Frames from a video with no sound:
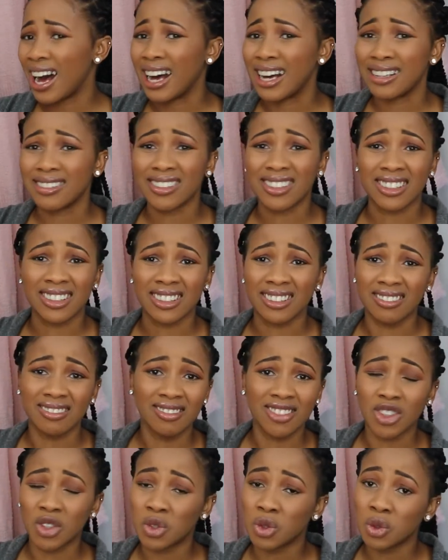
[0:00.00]

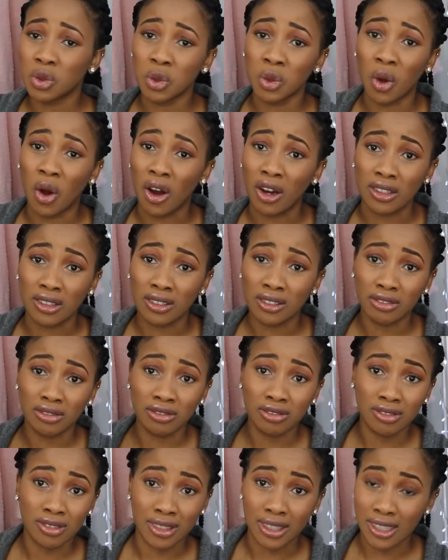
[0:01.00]
It's too hot.
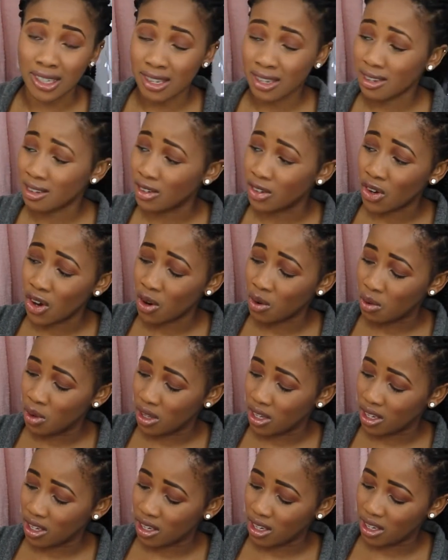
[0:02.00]
This, you can't wear
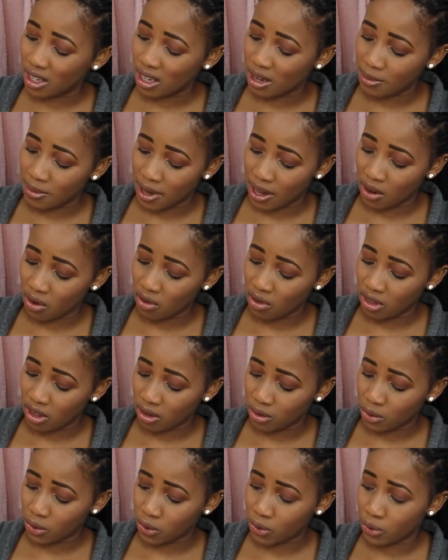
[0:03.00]
this in summer, I don't
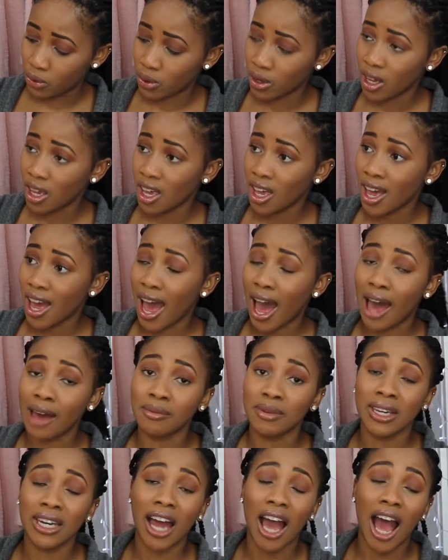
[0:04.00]
think so. I
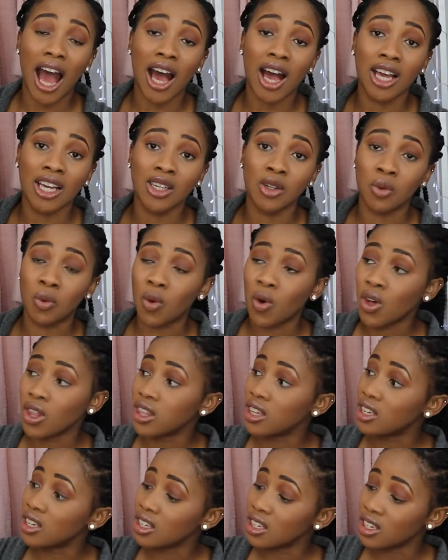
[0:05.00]
mean, I wore
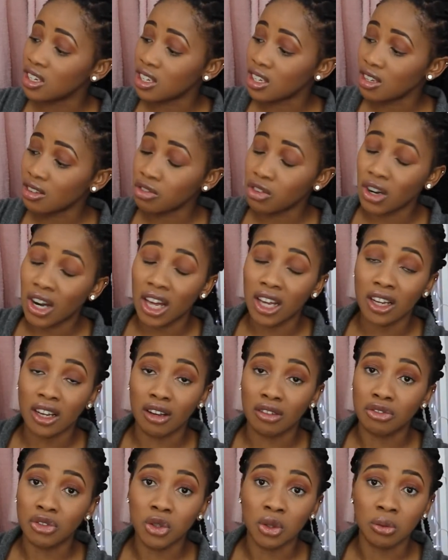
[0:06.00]
this just for like
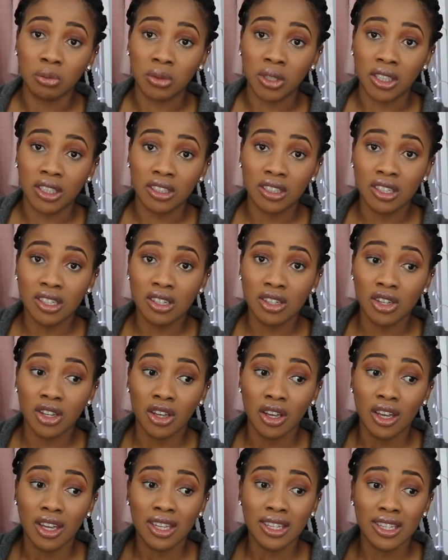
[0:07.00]
a few minutes
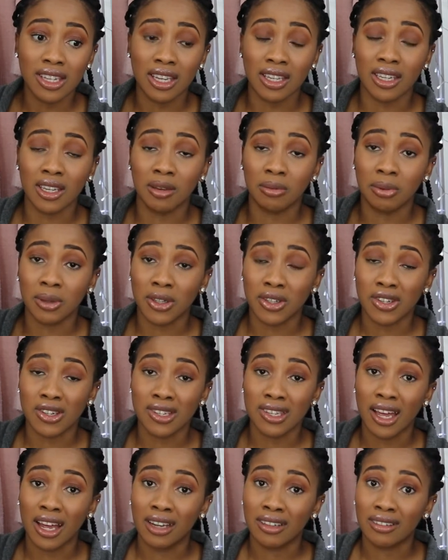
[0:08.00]
taking
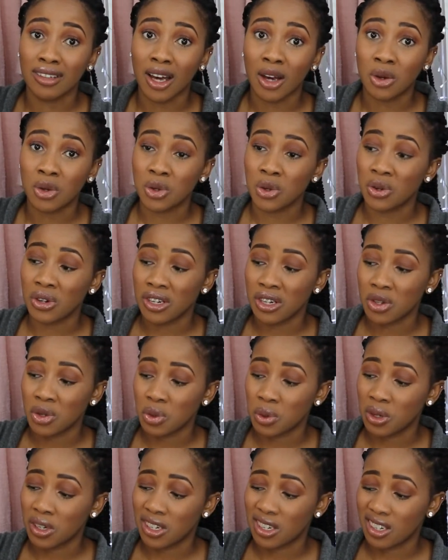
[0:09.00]
pictures and I was already
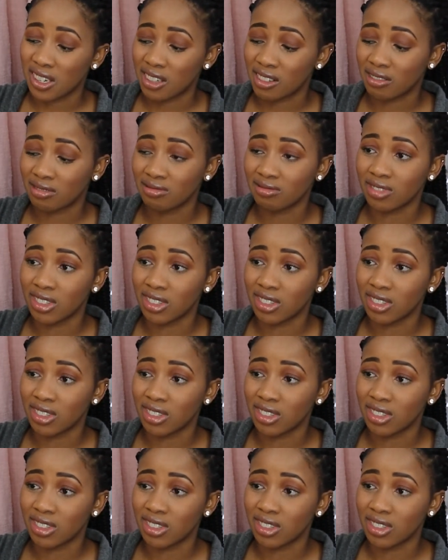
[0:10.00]
sweating.